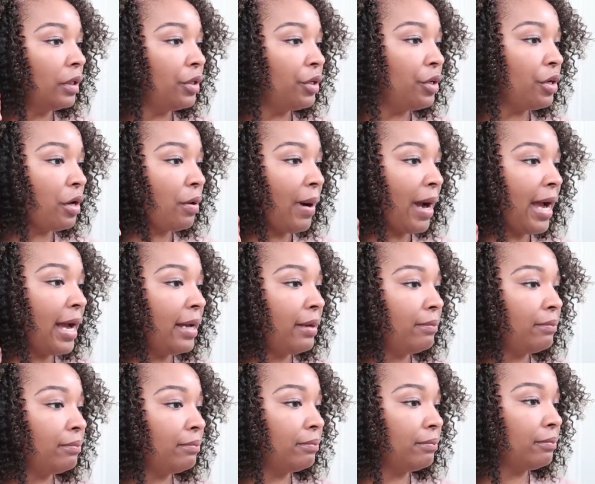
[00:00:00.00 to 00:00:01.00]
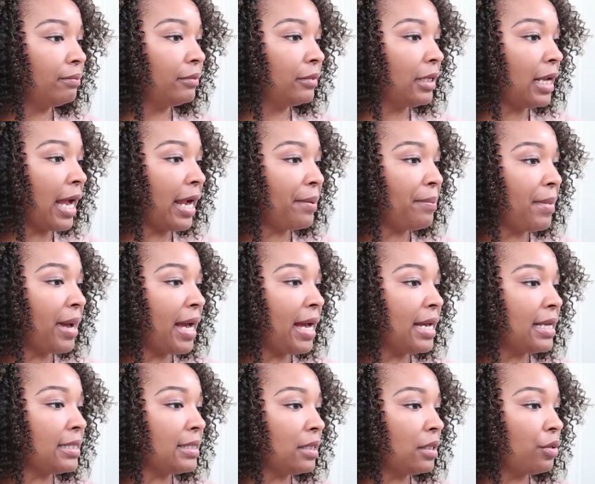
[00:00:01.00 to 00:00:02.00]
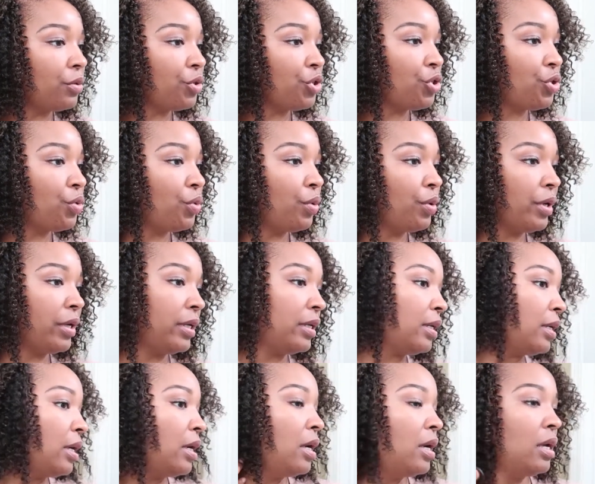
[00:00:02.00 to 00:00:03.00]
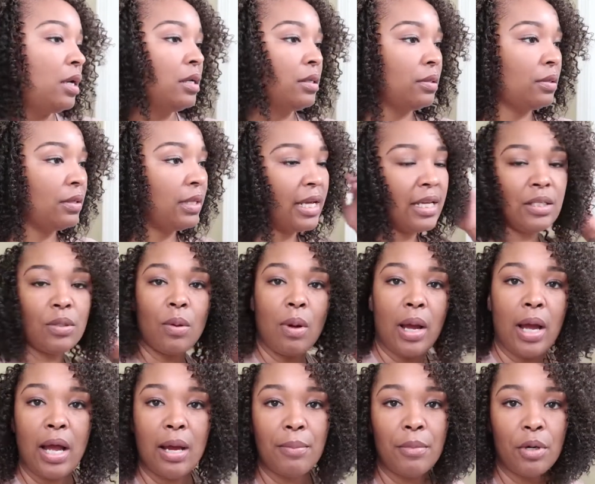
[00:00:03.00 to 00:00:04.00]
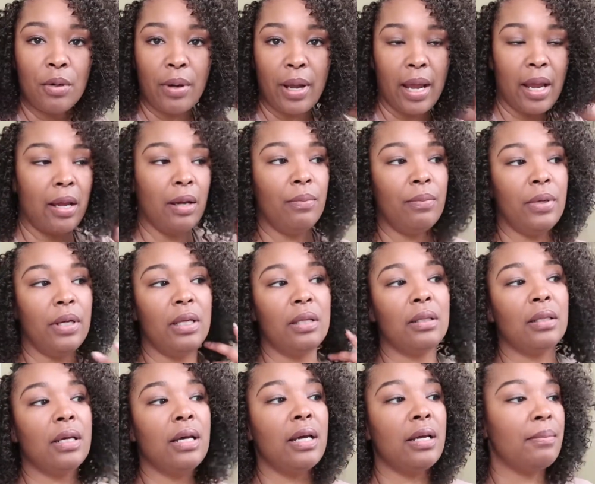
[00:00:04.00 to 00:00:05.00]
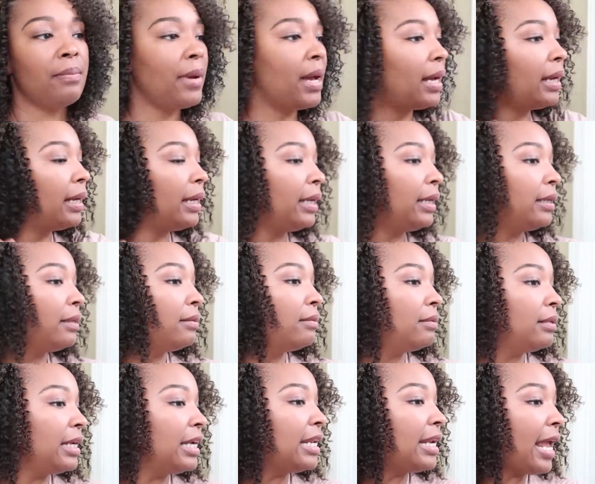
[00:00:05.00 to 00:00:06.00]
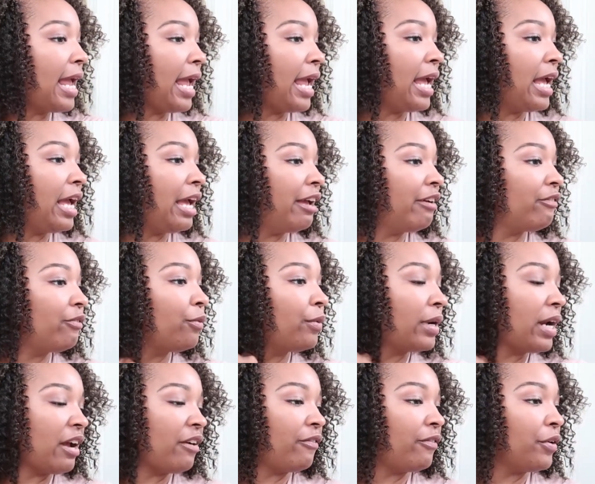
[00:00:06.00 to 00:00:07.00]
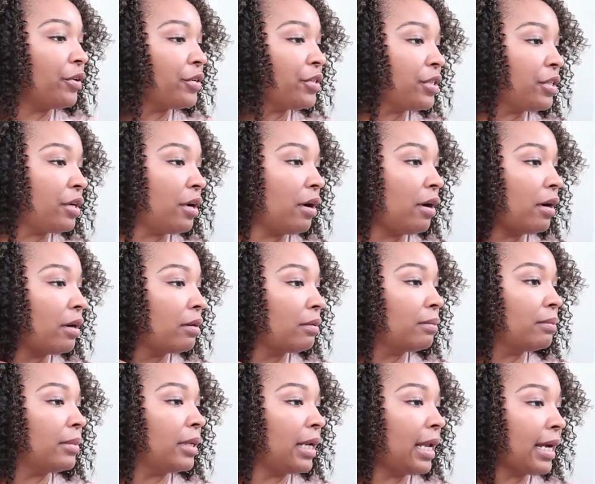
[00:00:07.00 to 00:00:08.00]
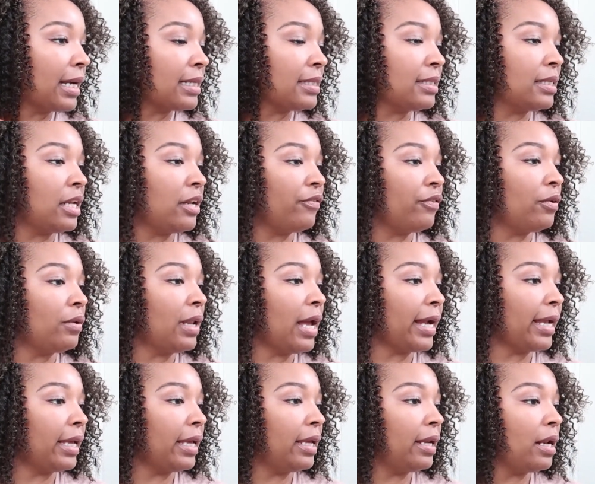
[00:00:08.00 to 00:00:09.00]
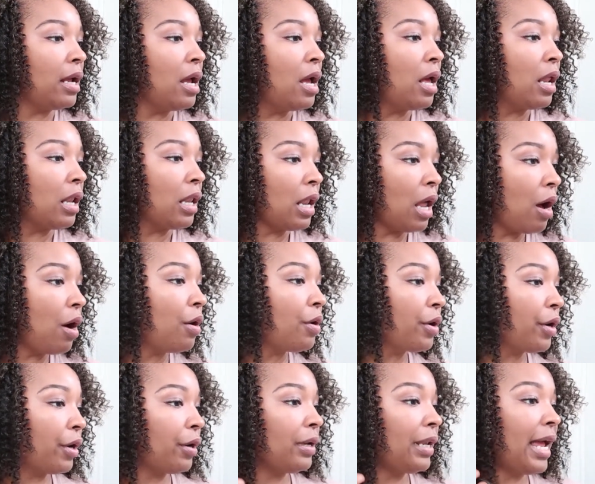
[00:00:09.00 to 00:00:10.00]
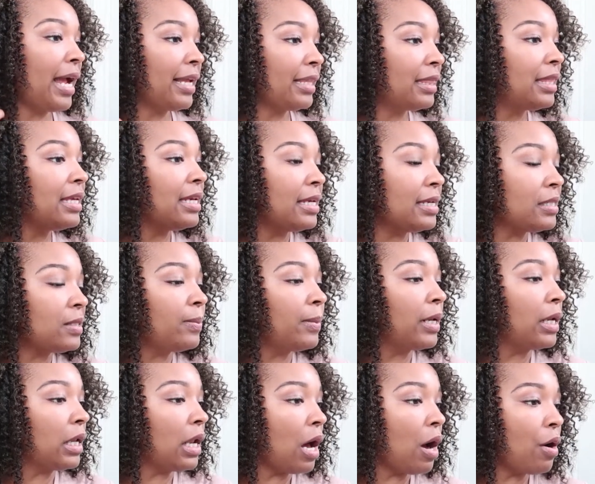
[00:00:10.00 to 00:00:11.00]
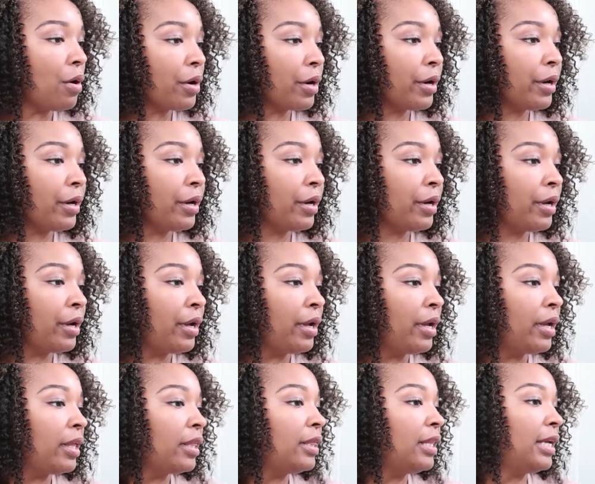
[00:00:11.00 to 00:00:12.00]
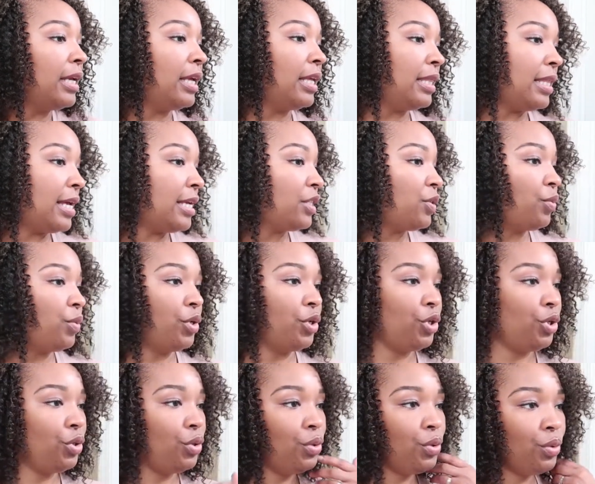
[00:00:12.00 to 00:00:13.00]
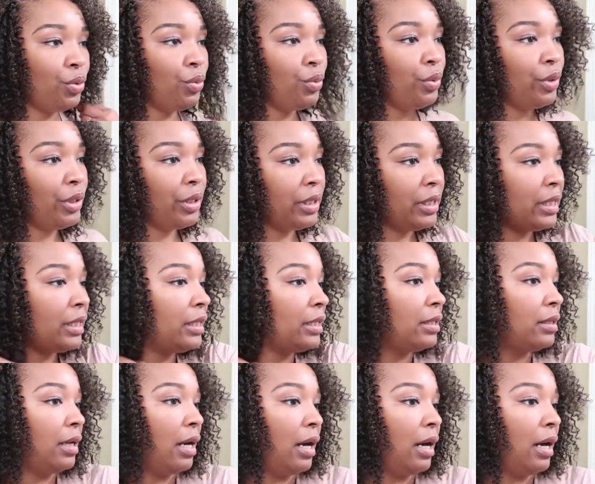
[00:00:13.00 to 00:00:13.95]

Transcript: you know, I like mine a little short, so that's why I'm okay with cutting mine in half when I first start. But like I said, if you like it longer like this, but longer, then that's when you would